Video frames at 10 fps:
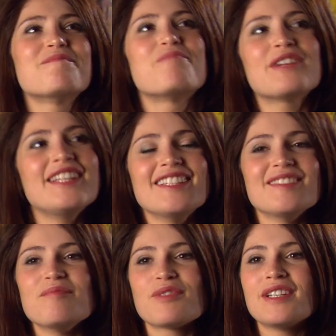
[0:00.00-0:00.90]

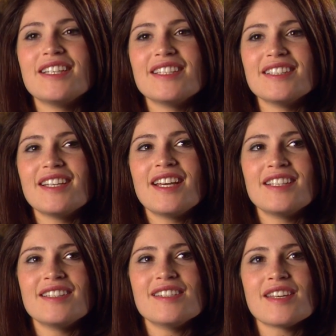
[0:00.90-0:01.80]
brilliant,
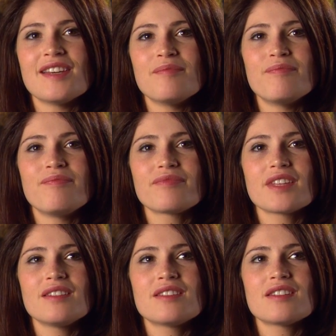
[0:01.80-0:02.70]
and
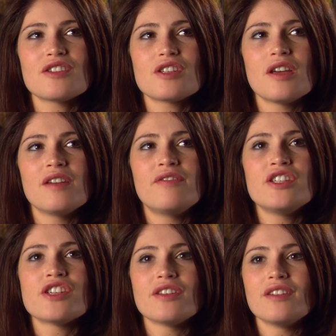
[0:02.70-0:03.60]
it's such a
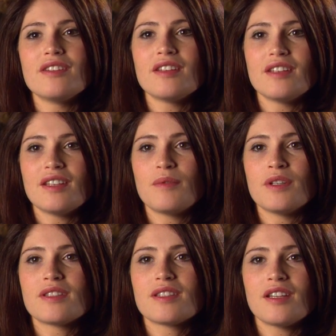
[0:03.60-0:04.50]
vision that
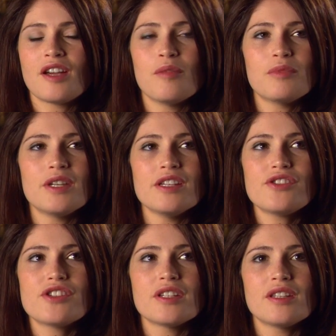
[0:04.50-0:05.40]
was
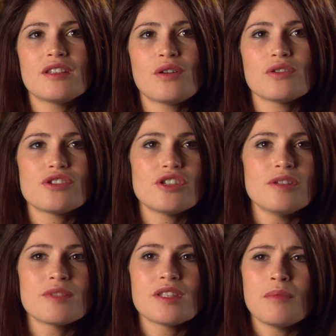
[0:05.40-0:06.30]
accomplished, and the
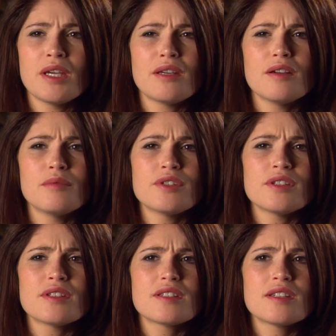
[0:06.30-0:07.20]
costumes and the makeup were
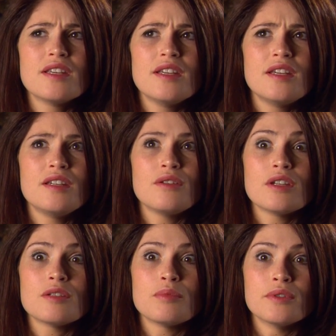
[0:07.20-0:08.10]
just
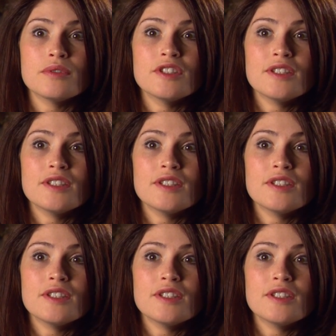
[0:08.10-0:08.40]
incredible.